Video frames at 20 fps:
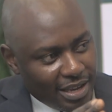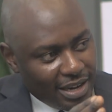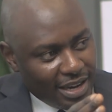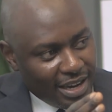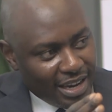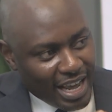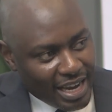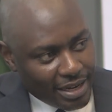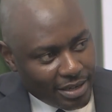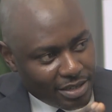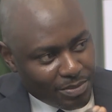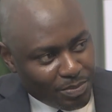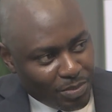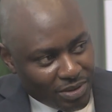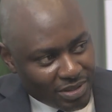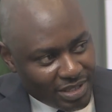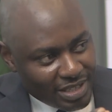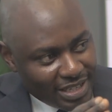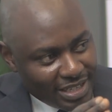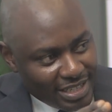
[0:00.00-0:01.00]

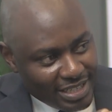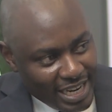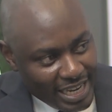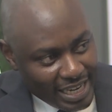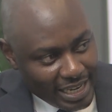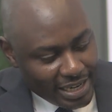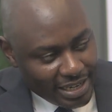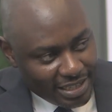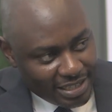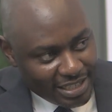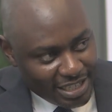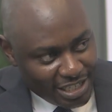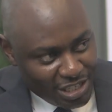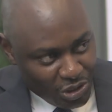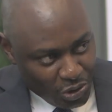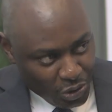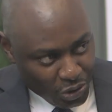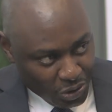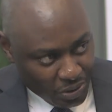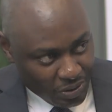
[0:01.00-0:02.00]
non-deposit-taking
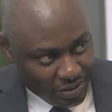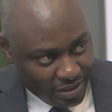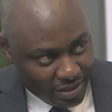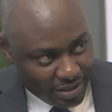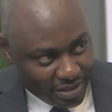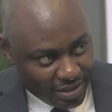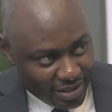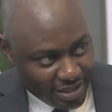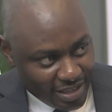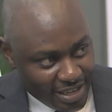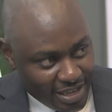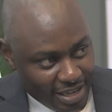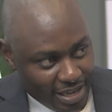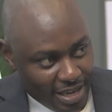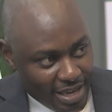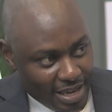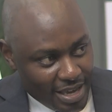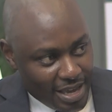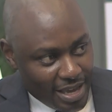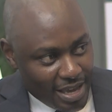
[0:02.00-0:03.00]
institutions
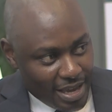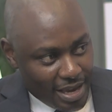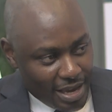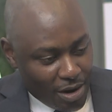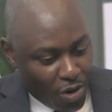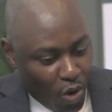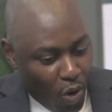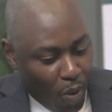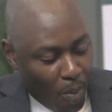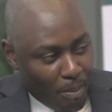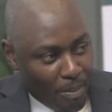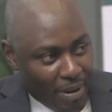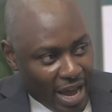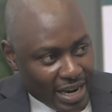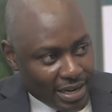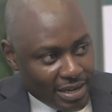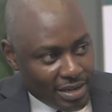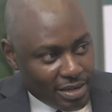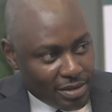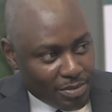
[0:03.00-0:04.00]

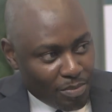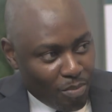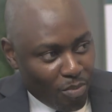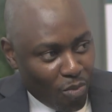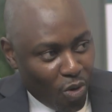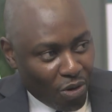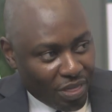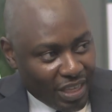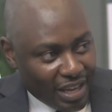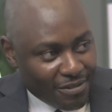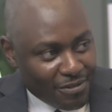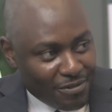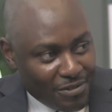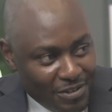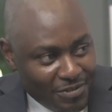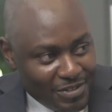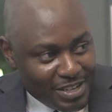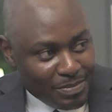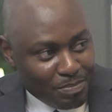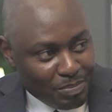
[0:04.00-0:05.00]
command more than
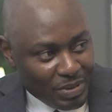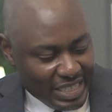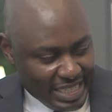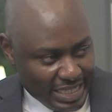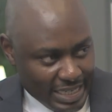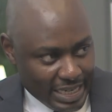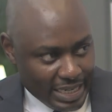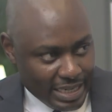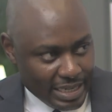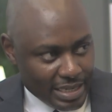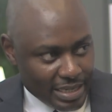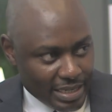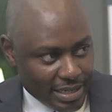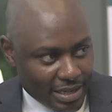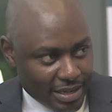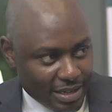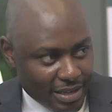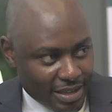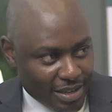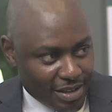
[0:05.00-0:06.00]
50%
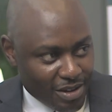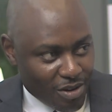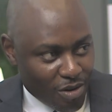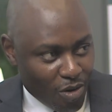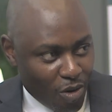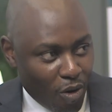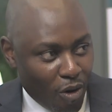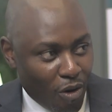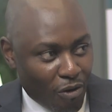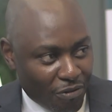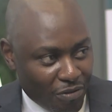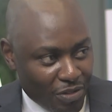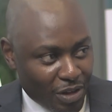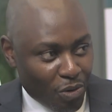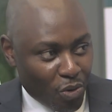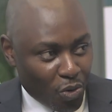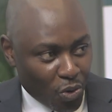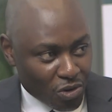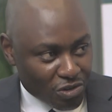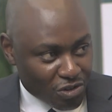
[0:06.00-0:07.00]
of the
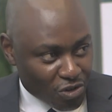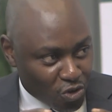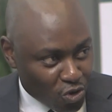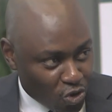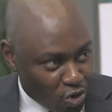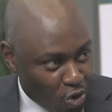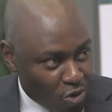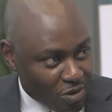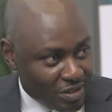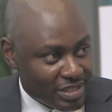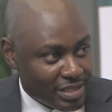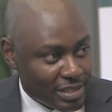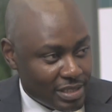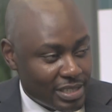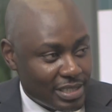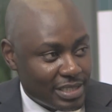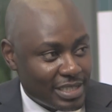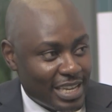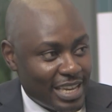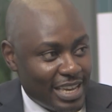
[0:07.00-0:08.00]
gross
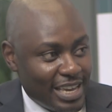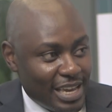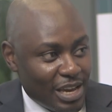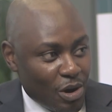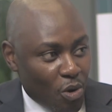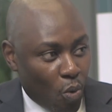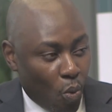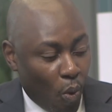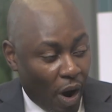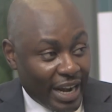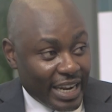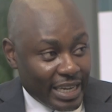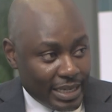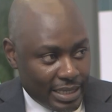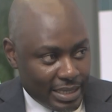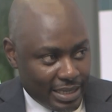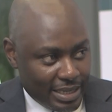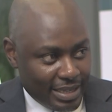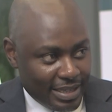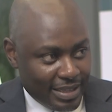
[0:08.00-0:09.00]
loans
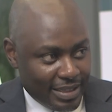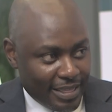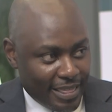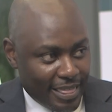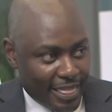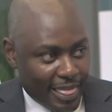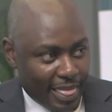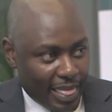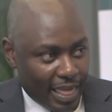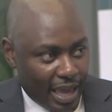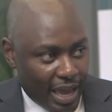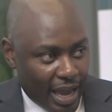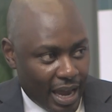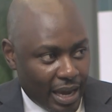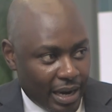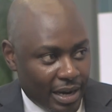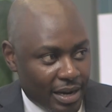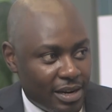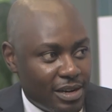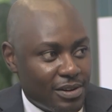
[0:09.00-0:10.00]
wallet.
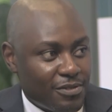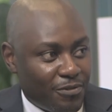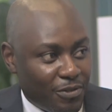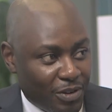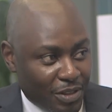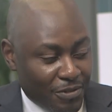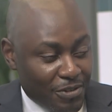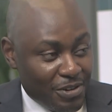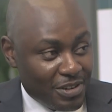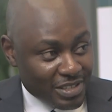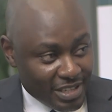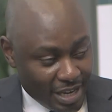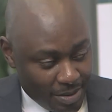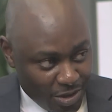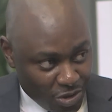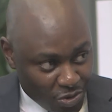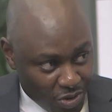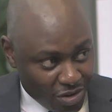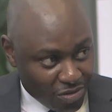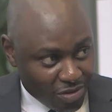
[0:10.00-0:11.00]
And for the first time
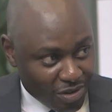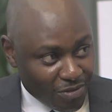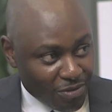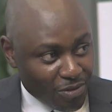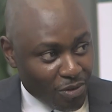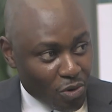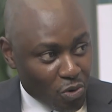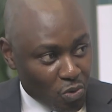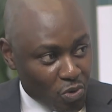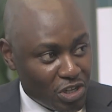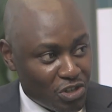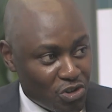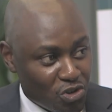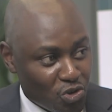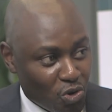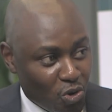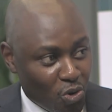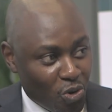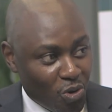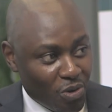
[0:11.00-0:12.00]
in 2024, we
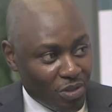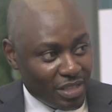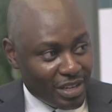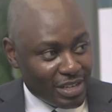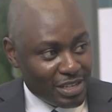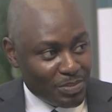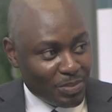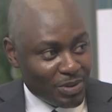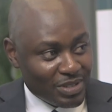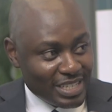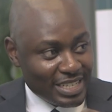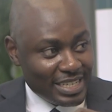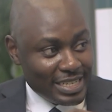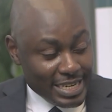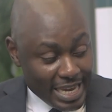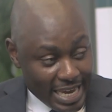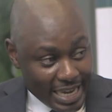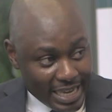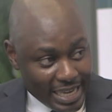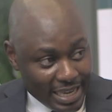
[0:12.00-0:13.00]
saw the
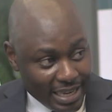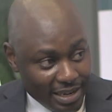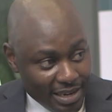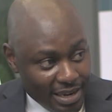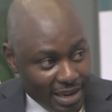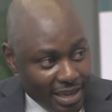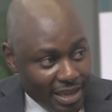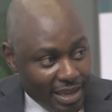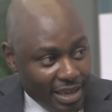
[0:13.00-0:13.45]
deposit-taking